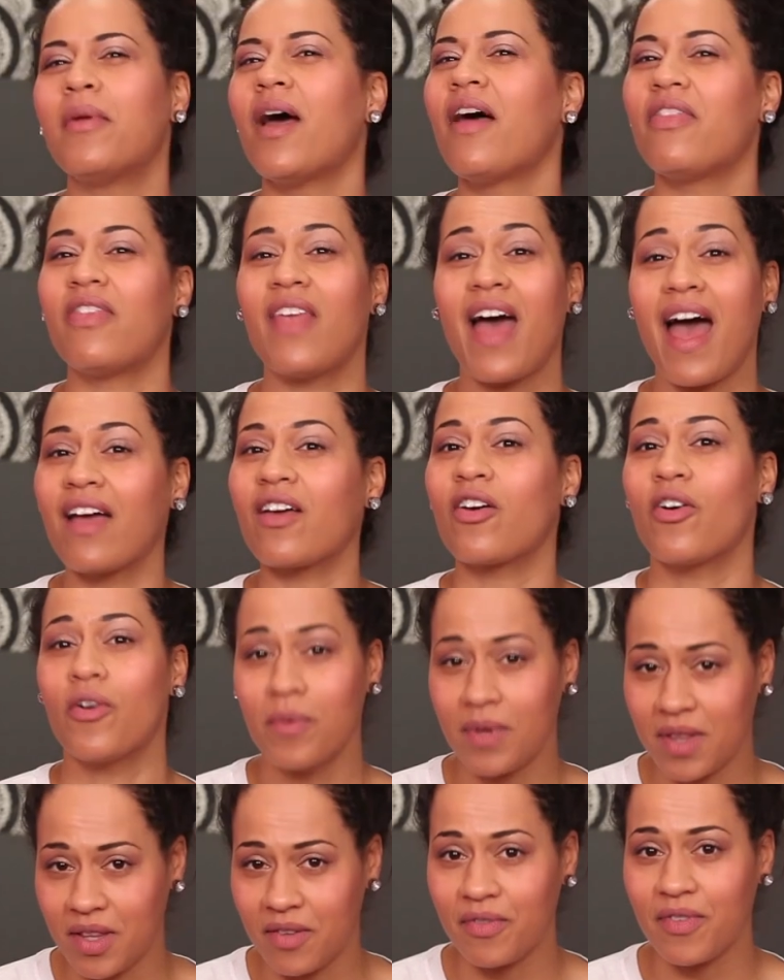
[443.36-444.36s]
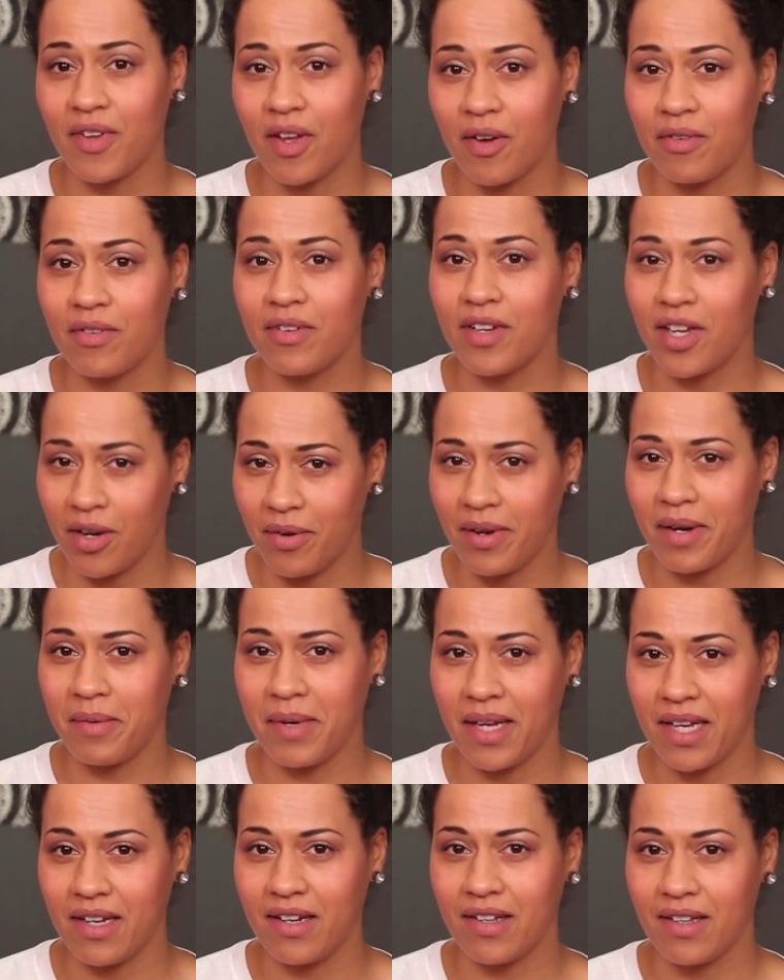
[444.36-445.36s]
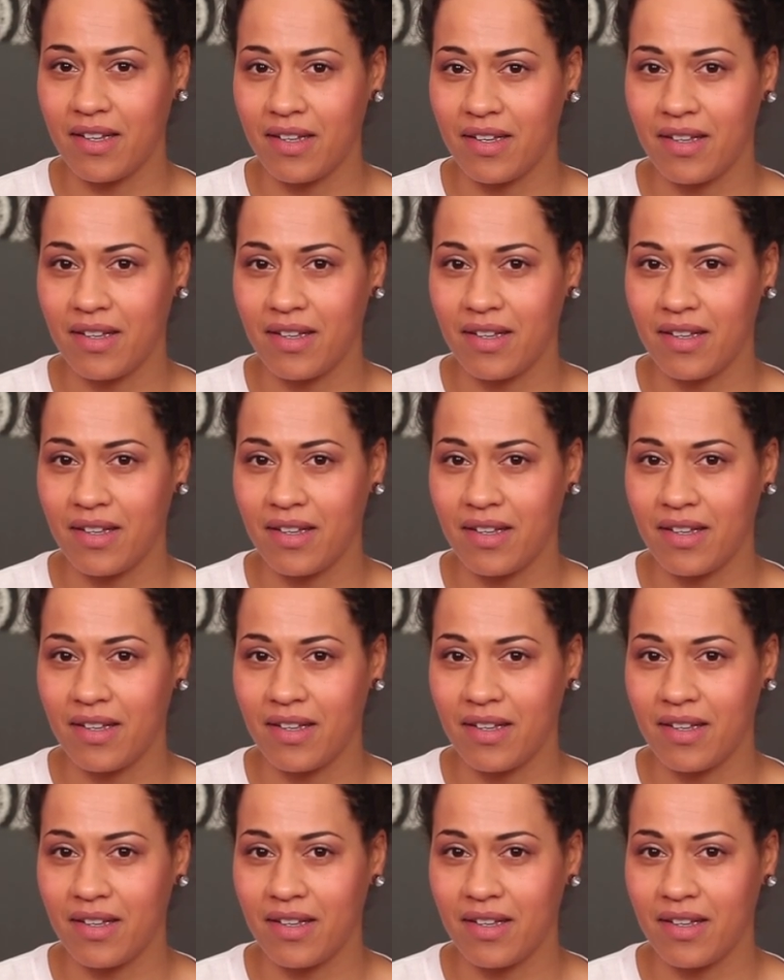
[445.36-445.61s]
not that go with the flow. You know what I mean?